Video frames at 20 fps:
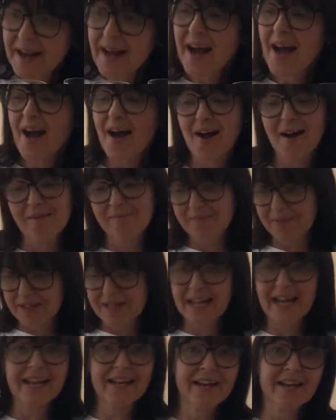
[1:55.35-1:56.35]
But
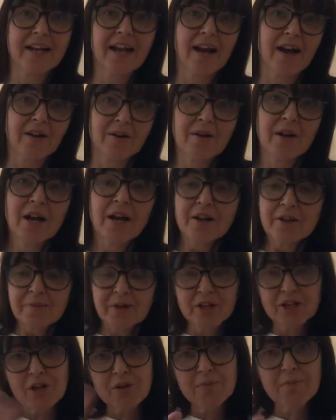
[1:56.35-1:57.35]
there you go. But
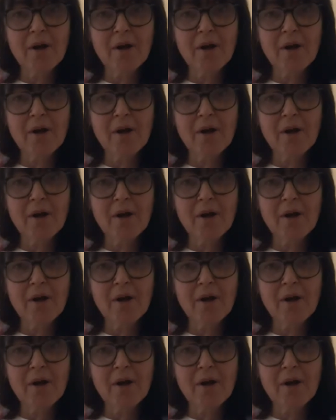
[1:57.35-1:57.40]
you